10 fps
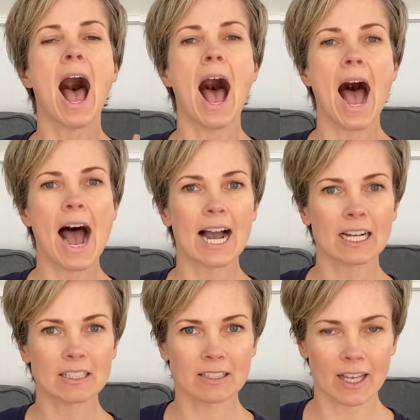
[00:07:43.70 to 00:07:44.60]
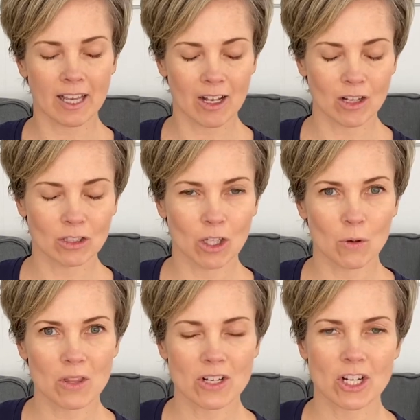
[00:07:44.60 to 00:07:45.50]
Exhale,
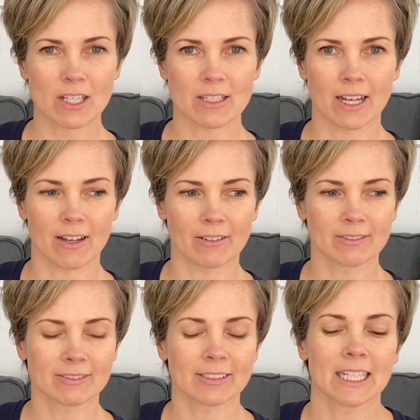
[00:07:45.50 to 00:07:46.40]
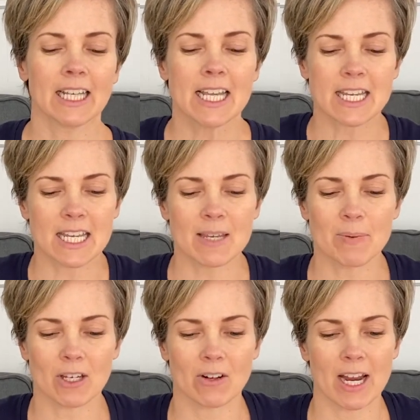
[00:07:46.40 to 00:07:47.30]
lower the chest down.
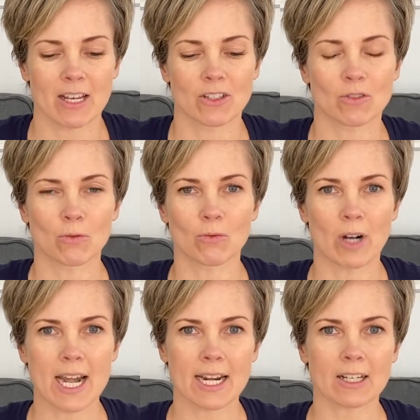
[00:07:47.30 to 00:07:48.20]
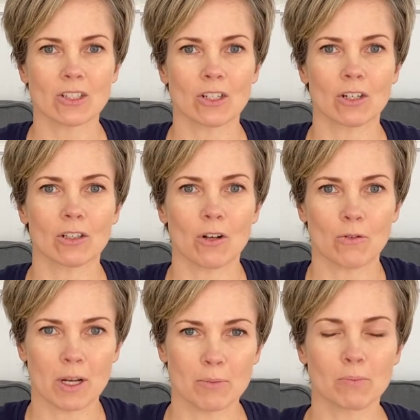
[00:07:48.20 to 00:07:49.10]
Keeping your hands right next to your low
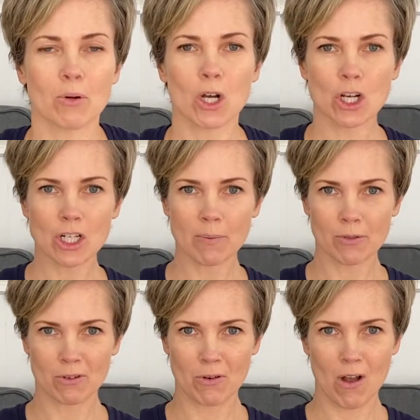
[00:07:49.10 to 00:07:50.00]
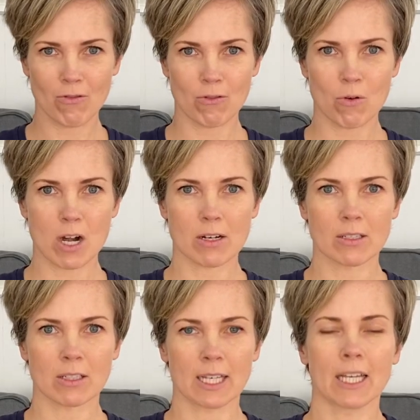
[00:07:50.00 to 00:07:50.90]
ribs, push up through all fours.
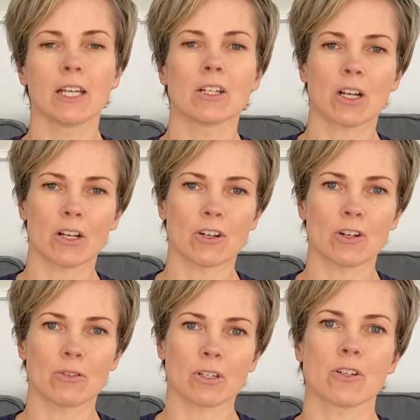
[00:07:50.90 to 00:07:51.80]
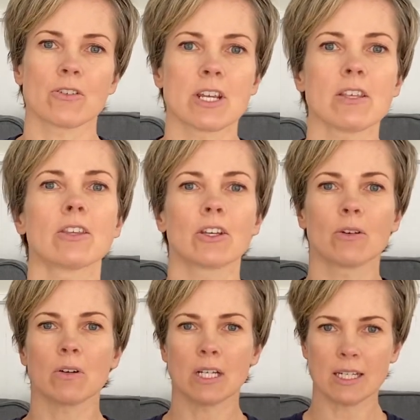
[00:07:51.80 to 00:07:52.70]
Tuck your toes underneath
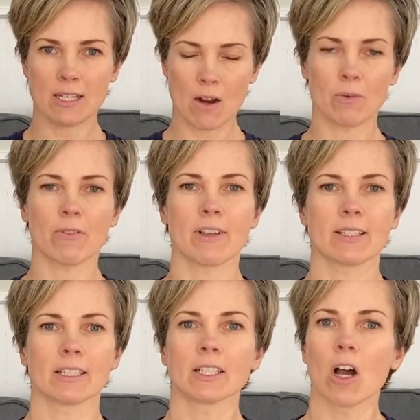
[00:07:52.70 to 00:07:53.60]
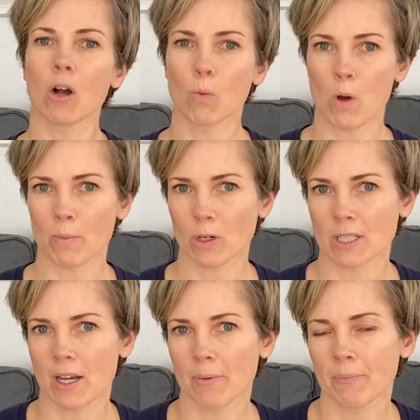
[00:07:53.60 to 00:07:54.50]
you. Downward facing dog one more time.